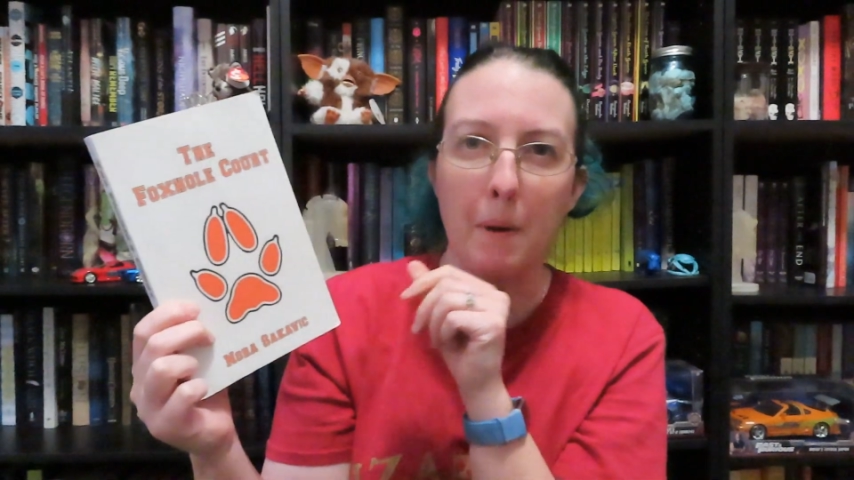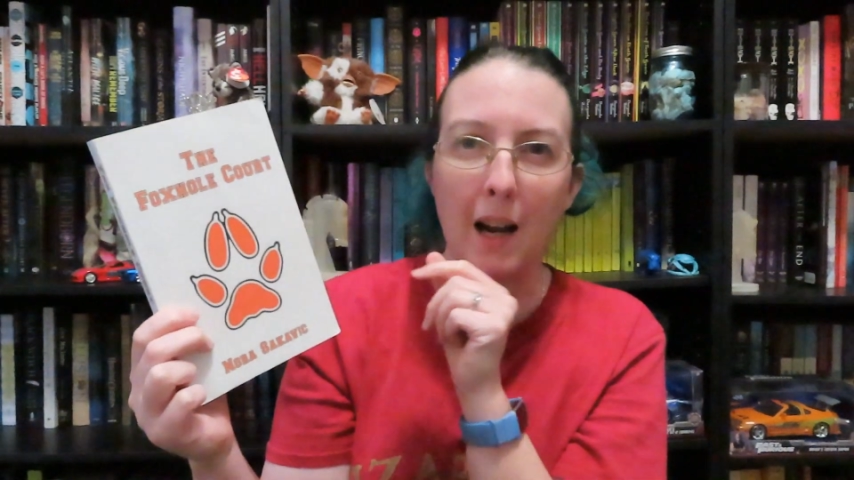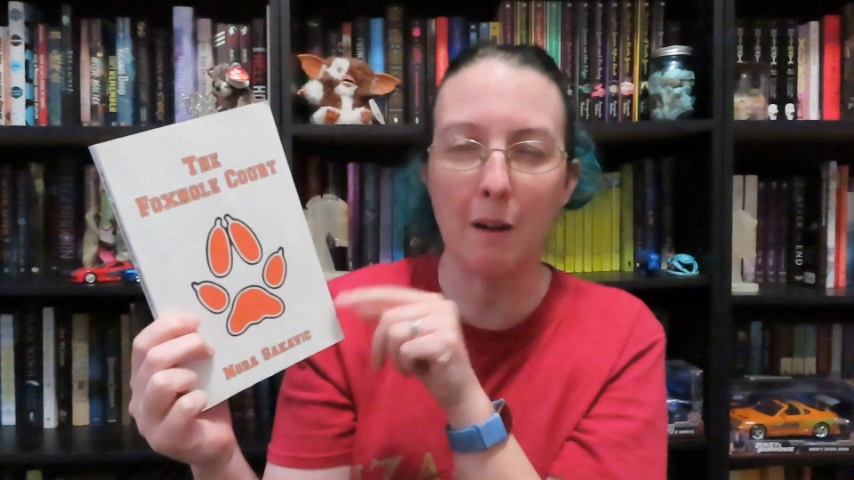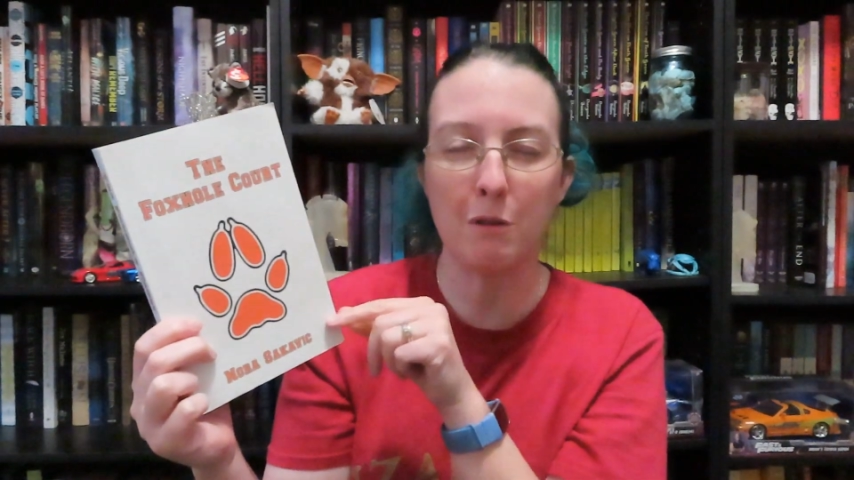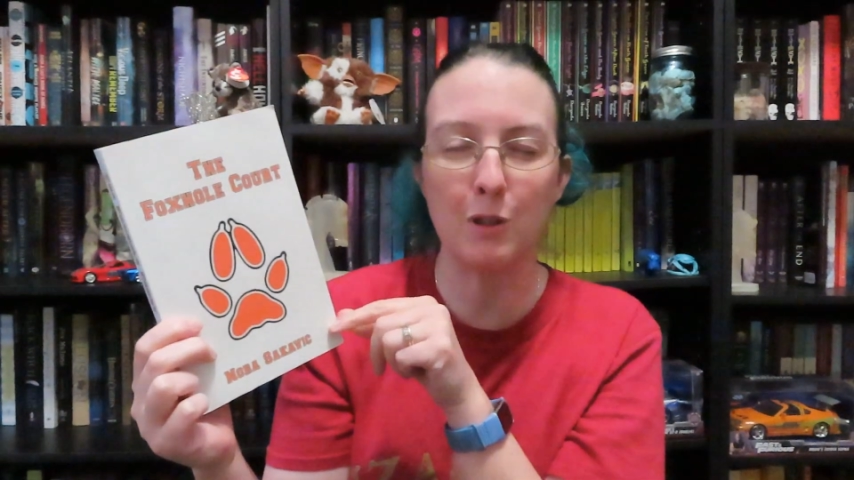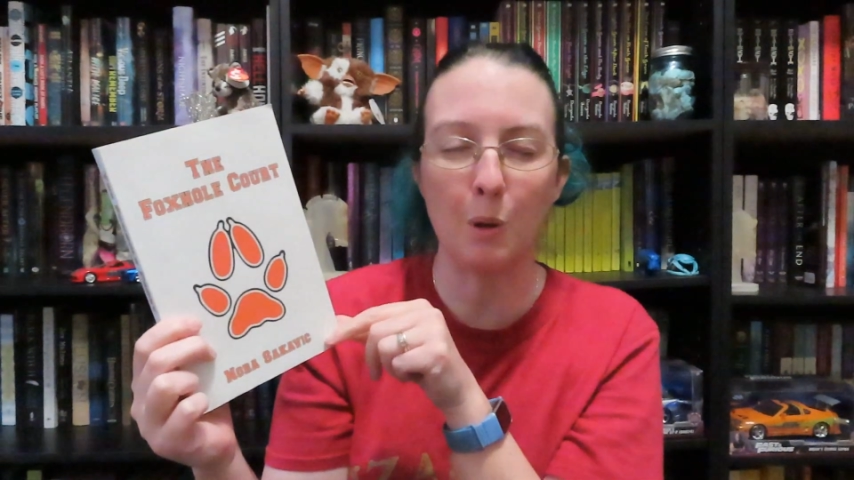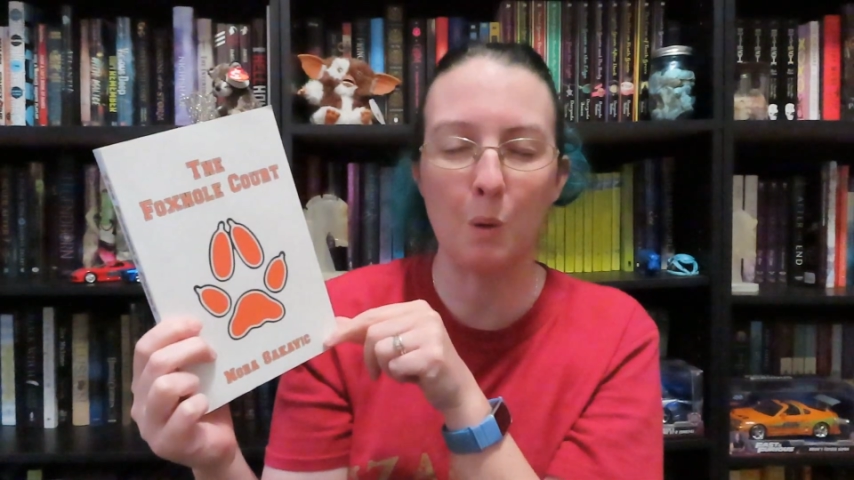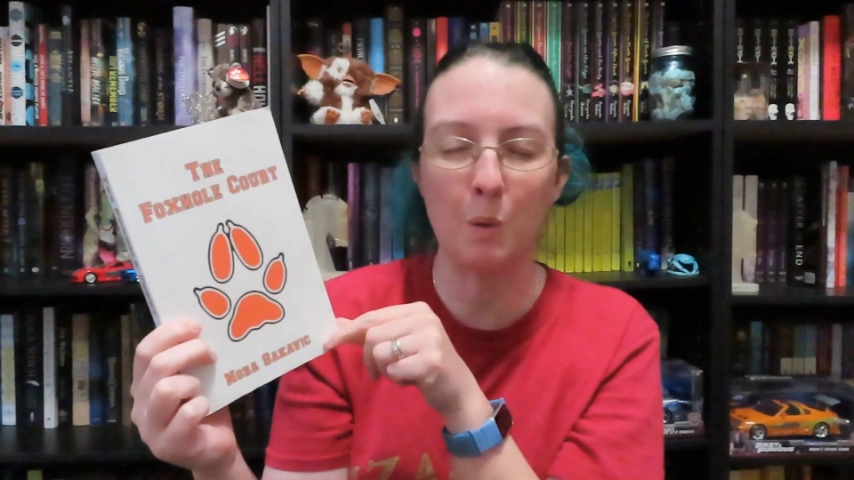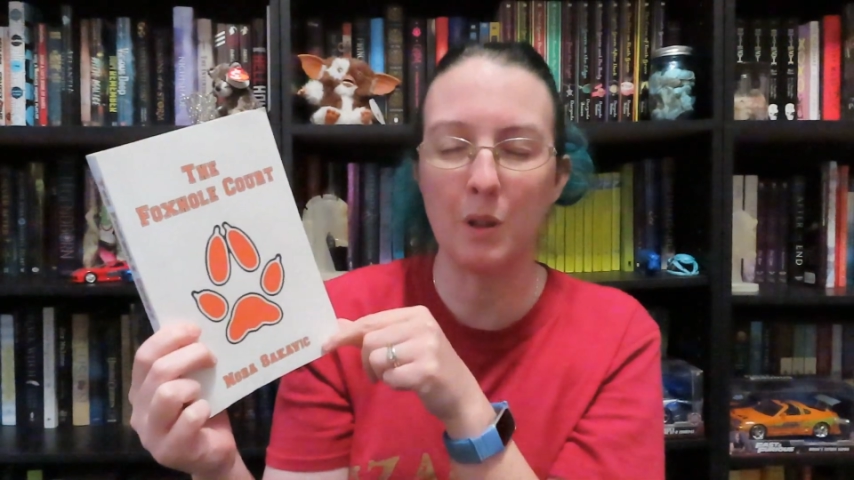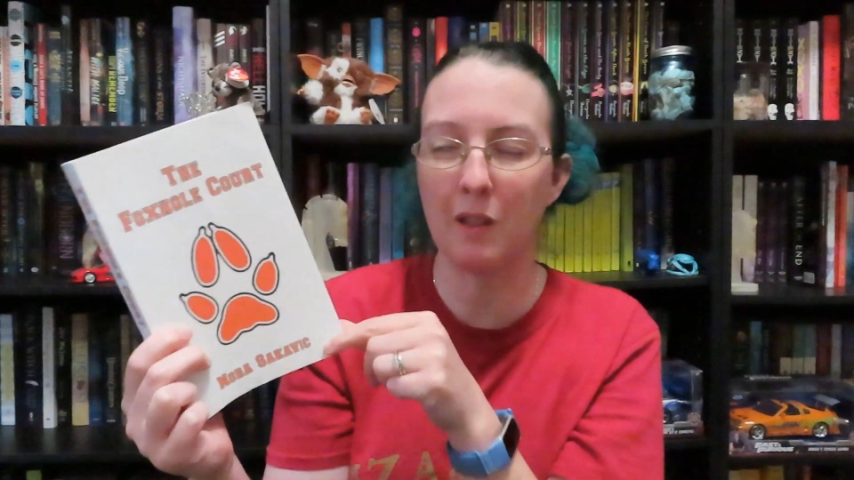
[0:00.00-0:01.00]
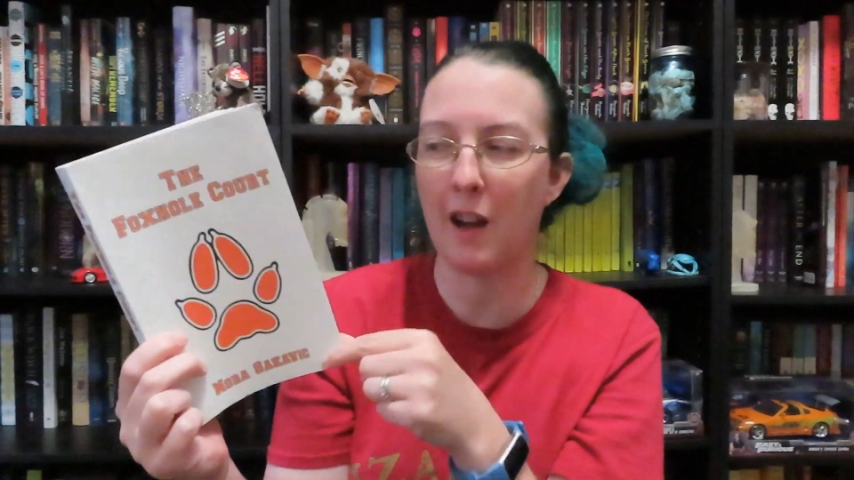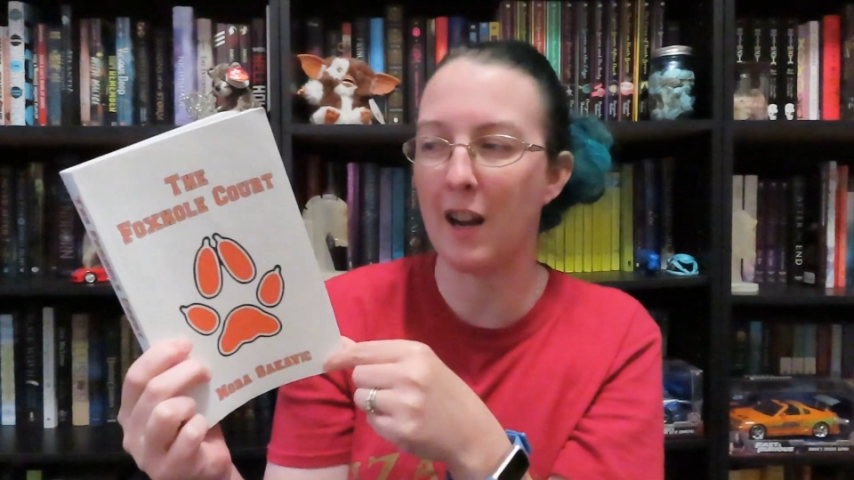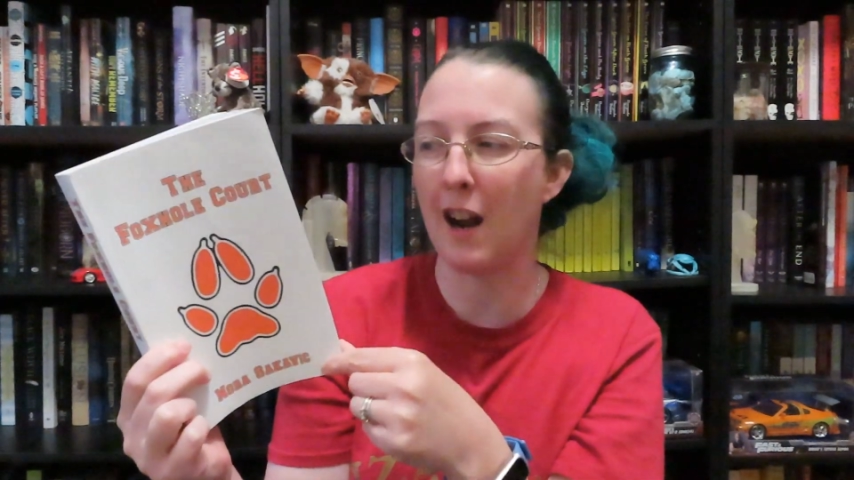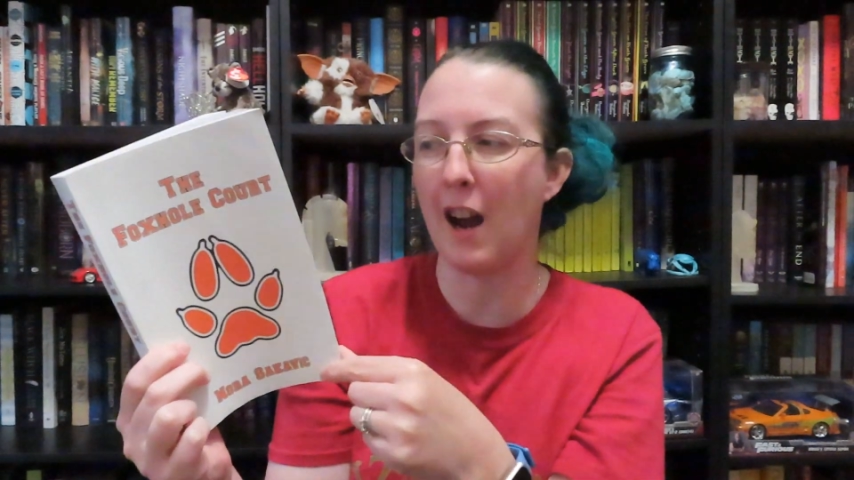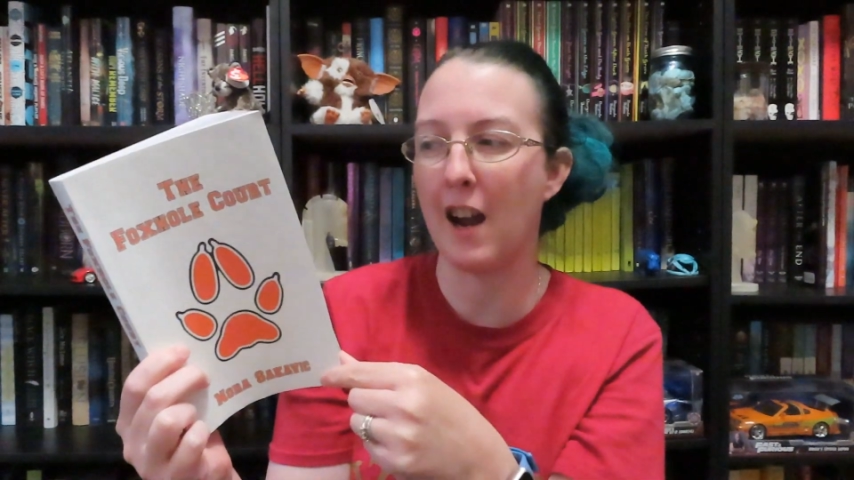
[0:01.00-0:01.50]
But I was told
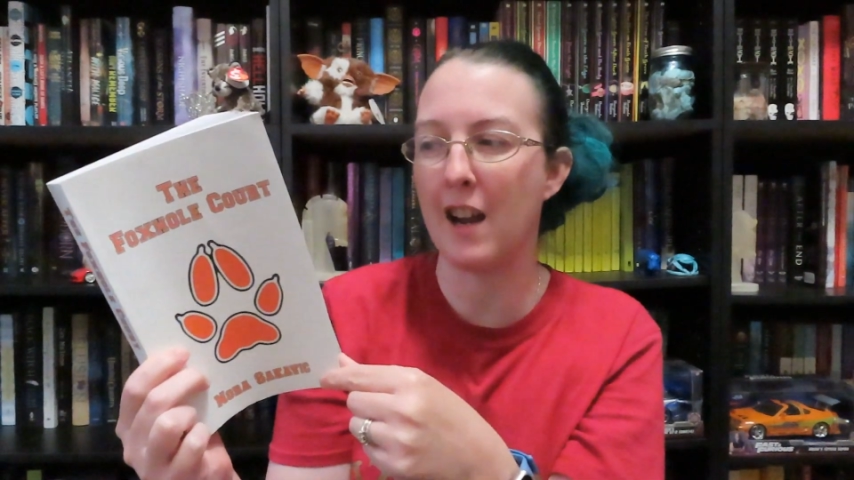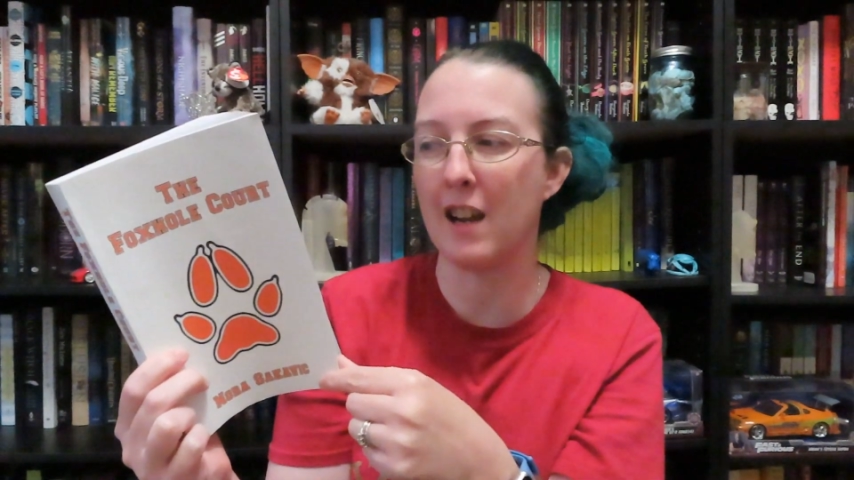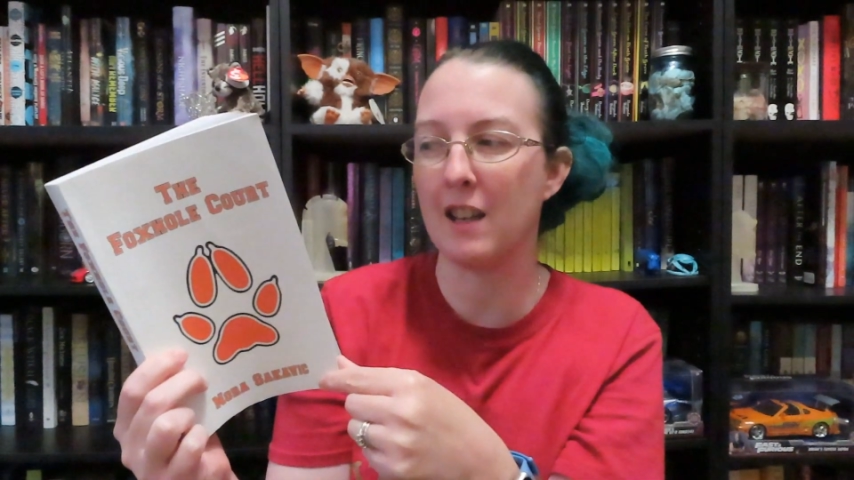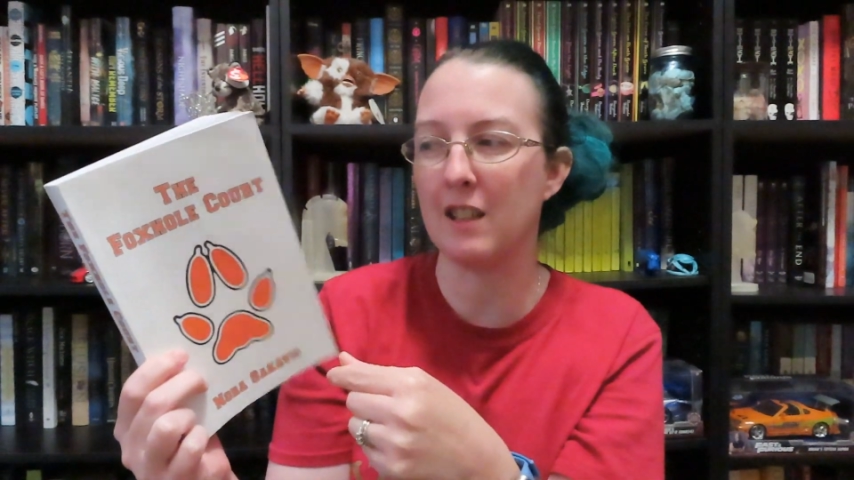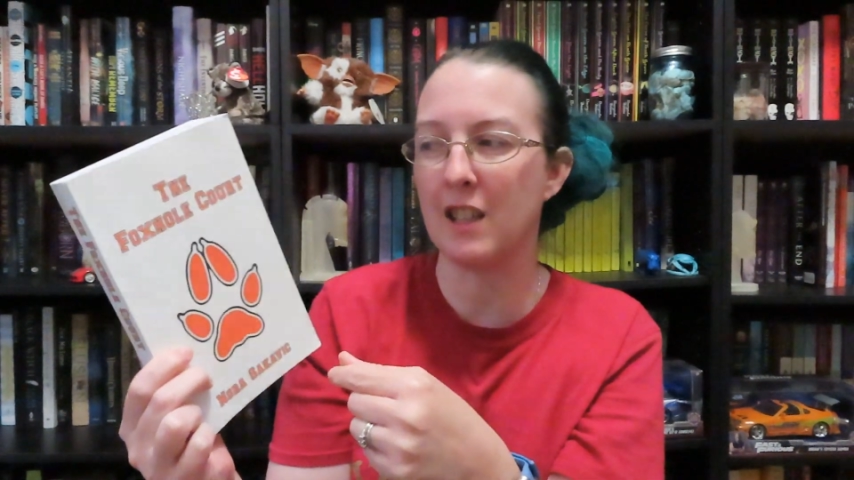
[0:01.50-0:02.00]
that I